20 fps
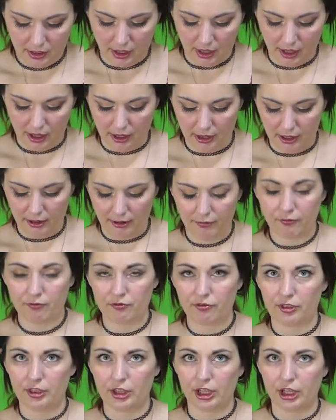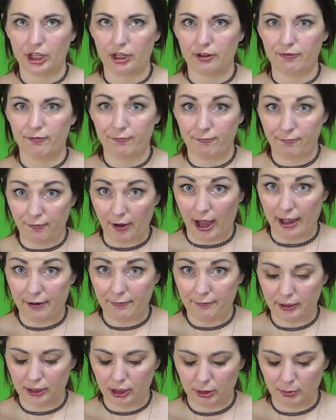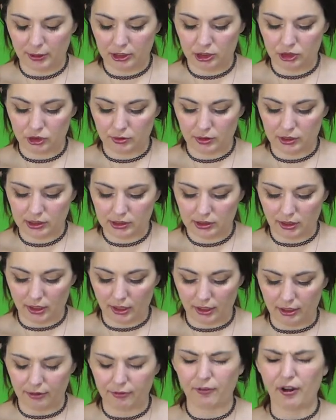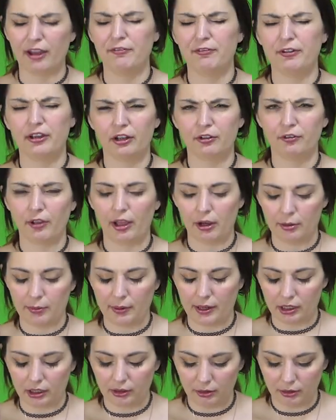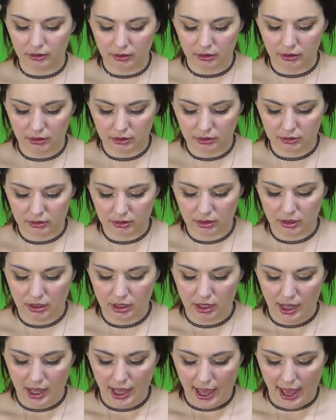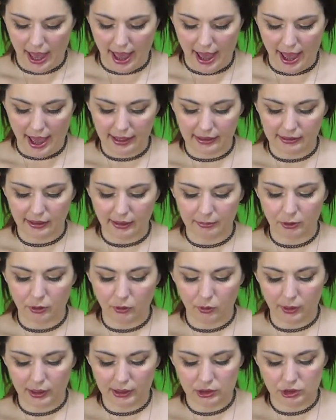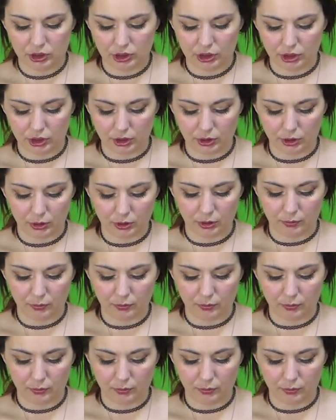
of the 5-finger pinch twist, the 5-finger flower petal. And I'm going to